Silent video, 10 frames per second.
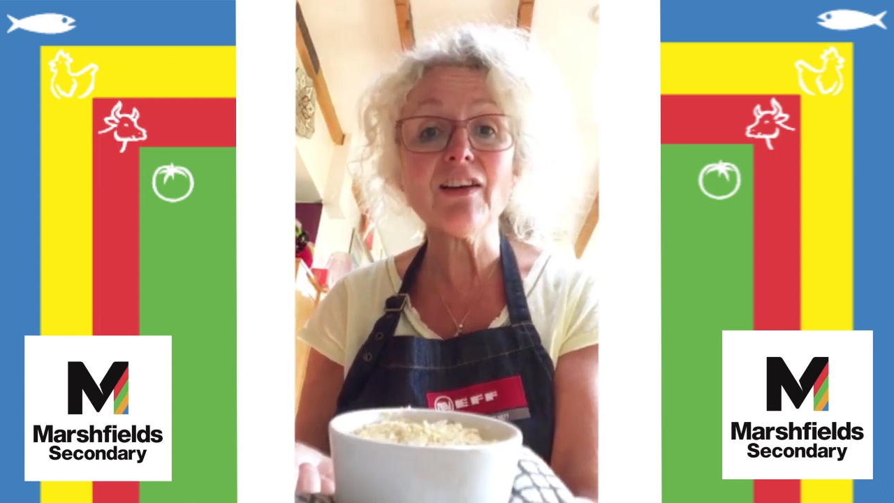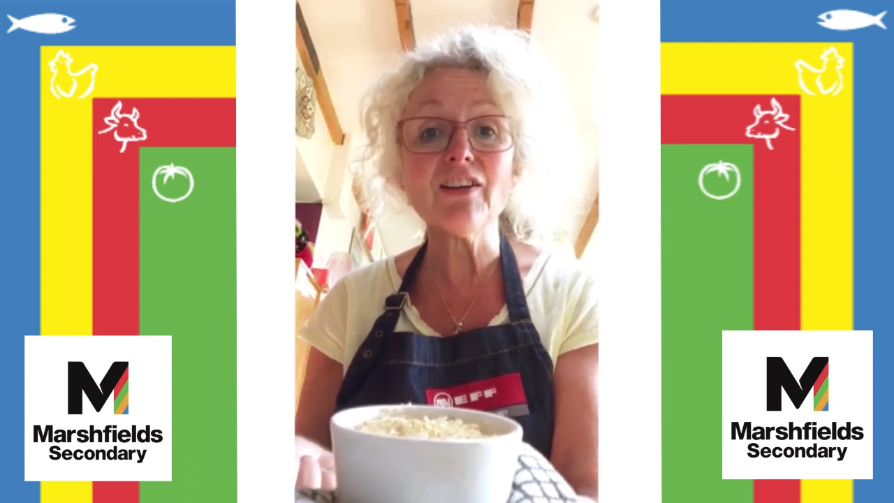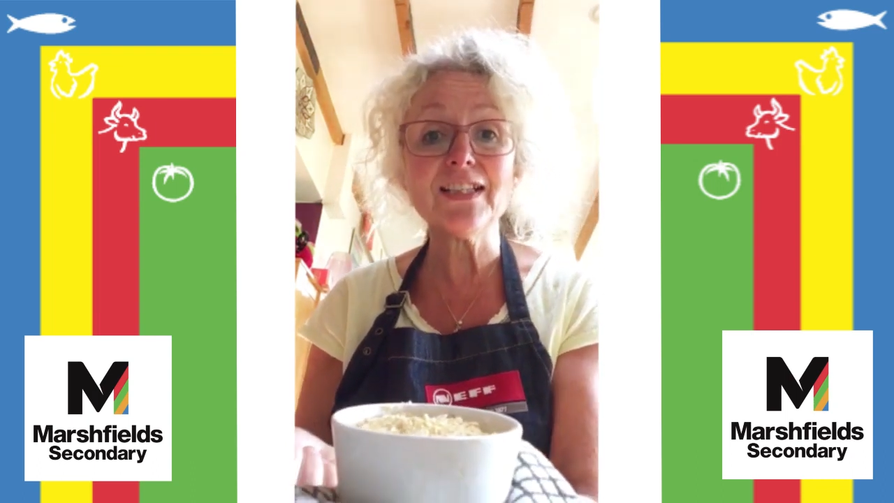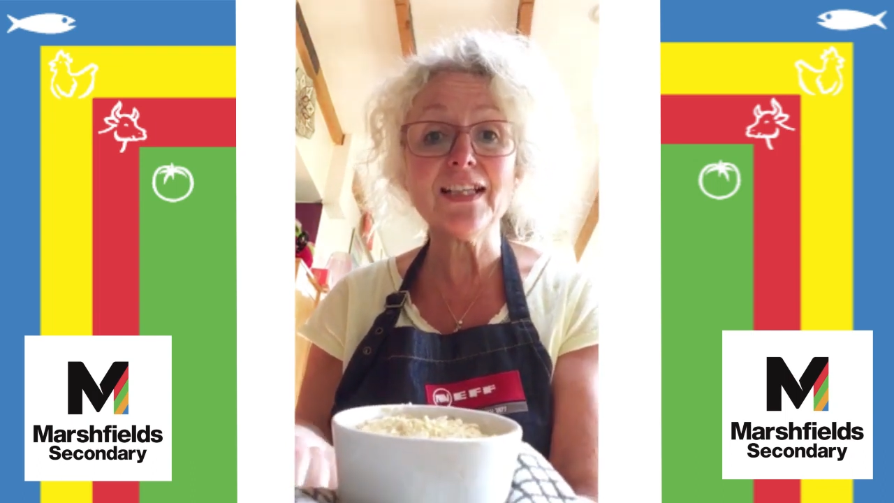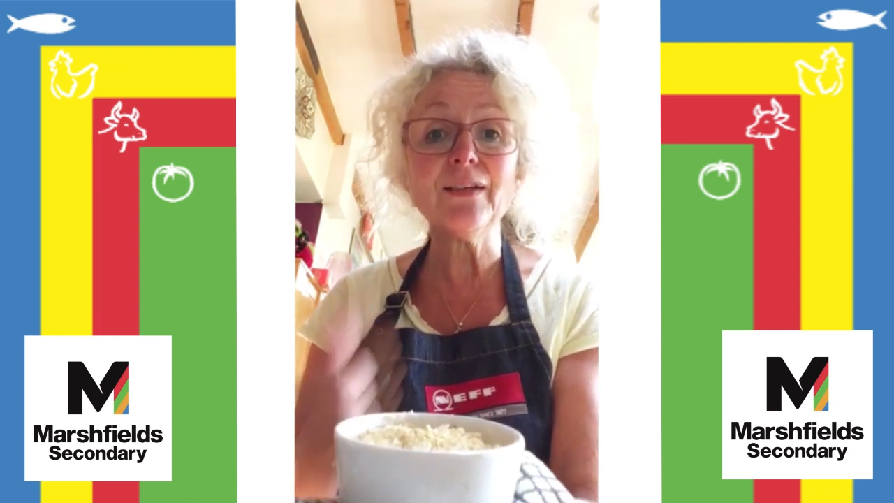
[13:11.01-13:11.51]

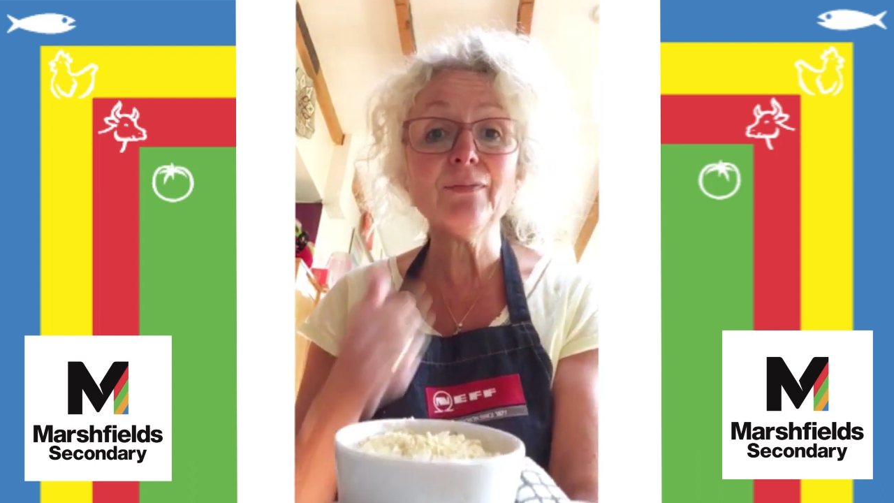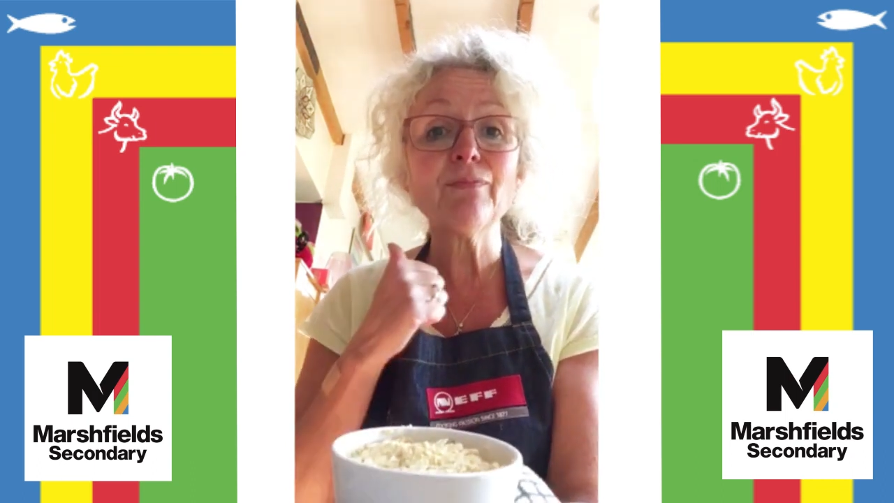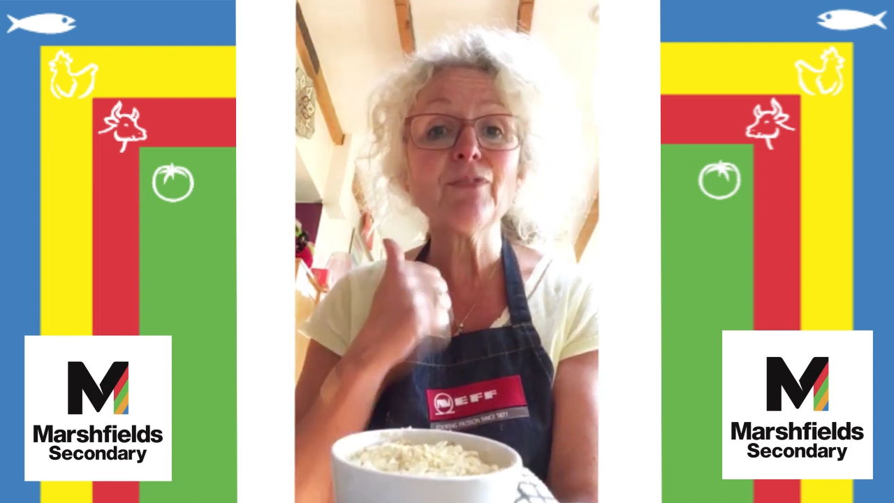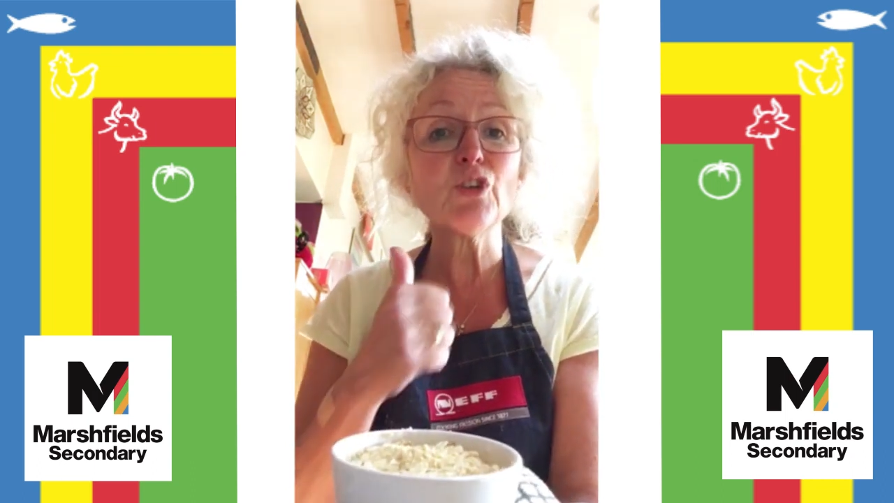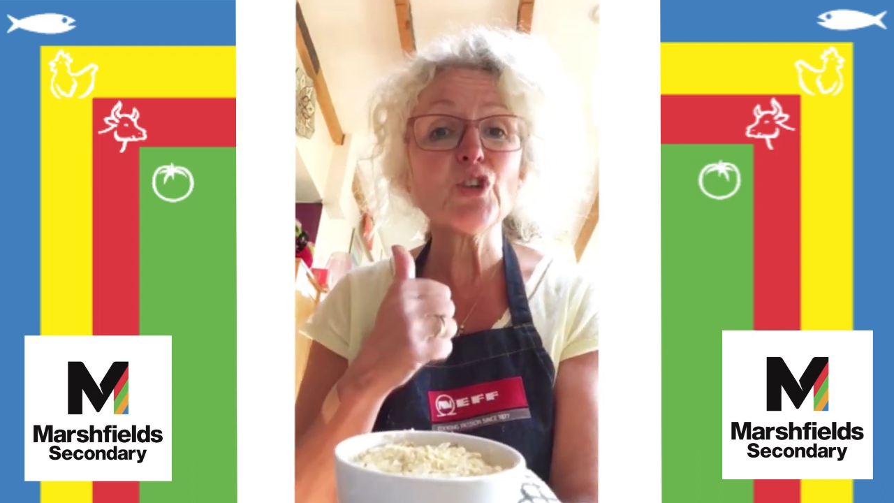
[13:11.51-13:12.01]
idea.
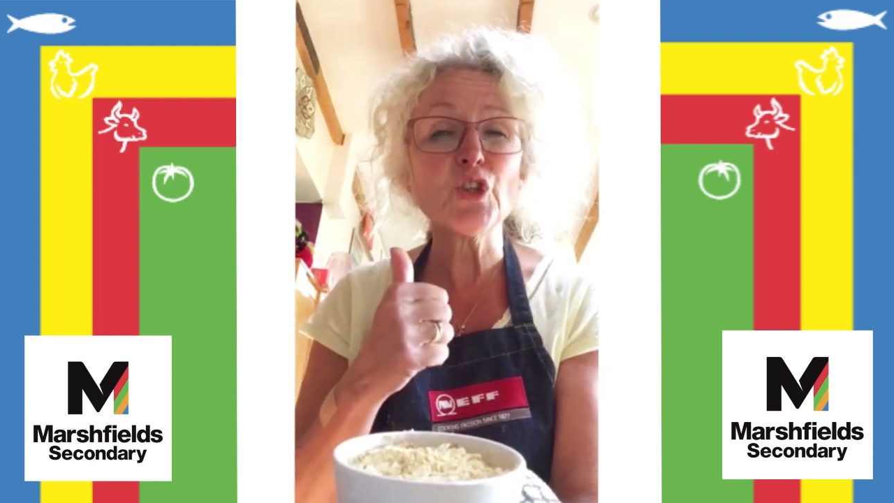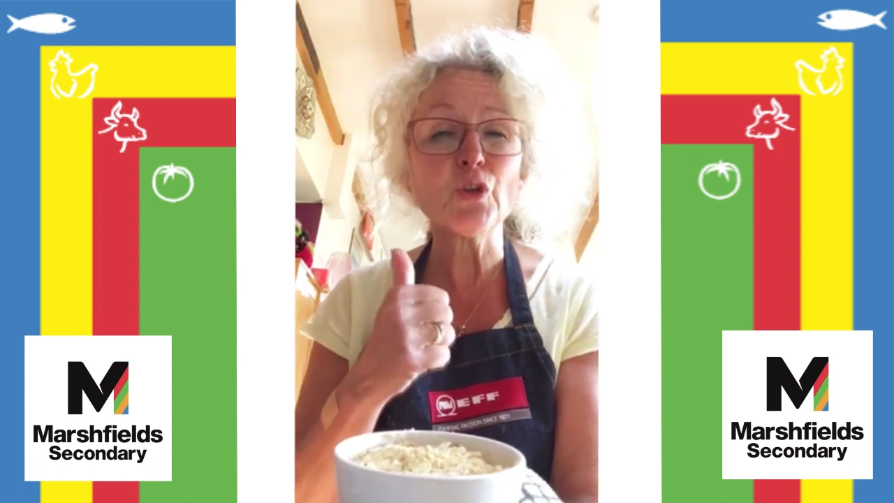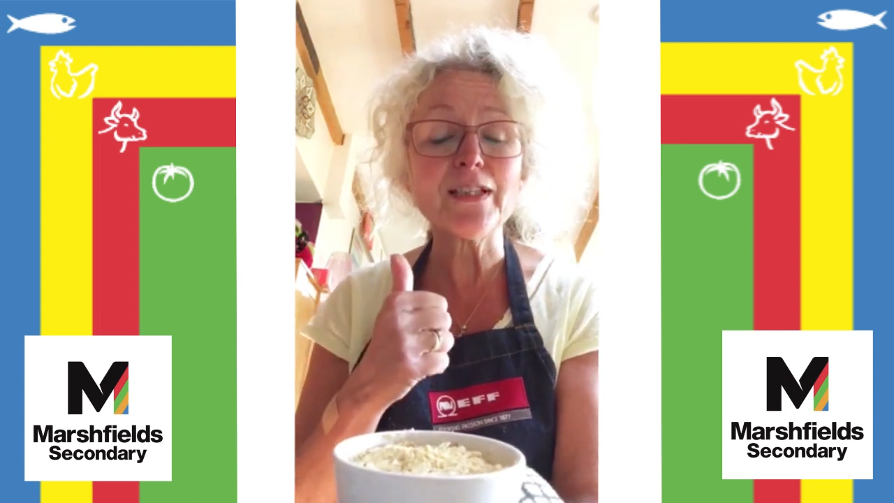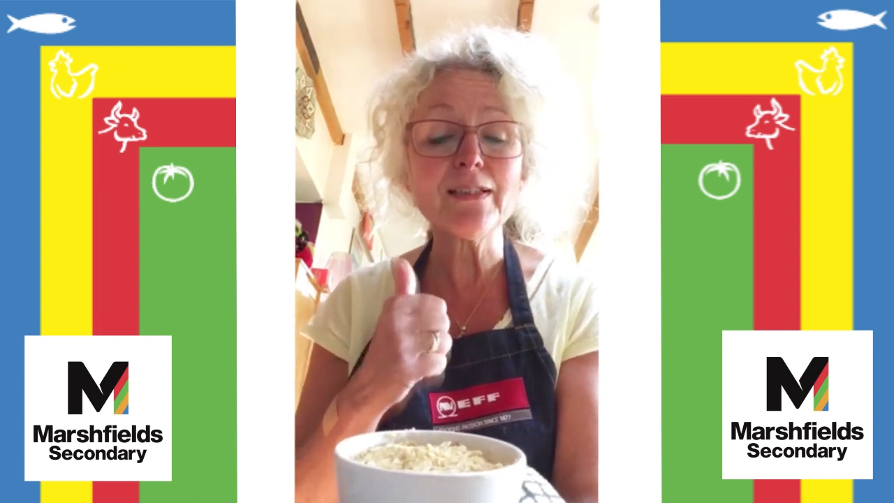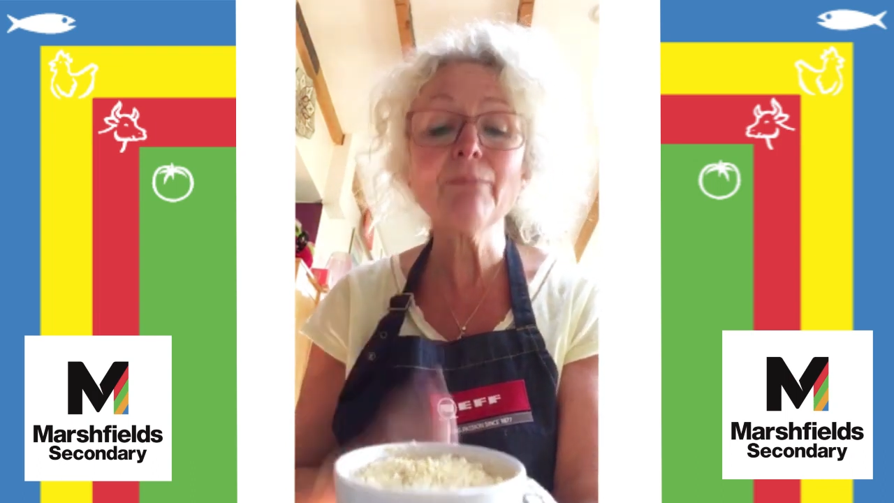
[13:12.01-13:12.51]
Good
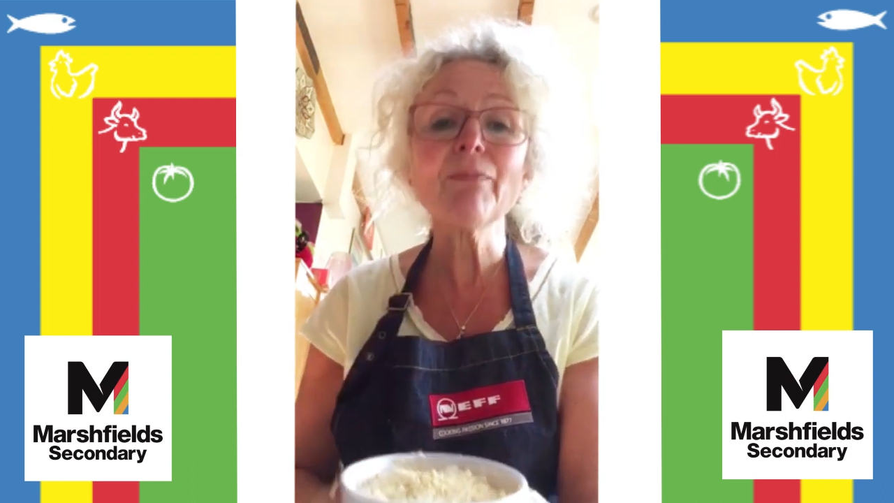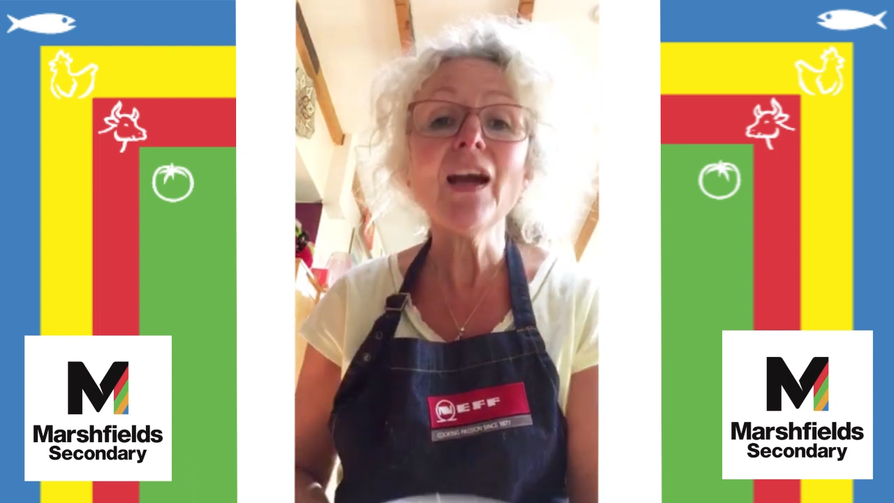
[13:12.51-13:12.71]
choice.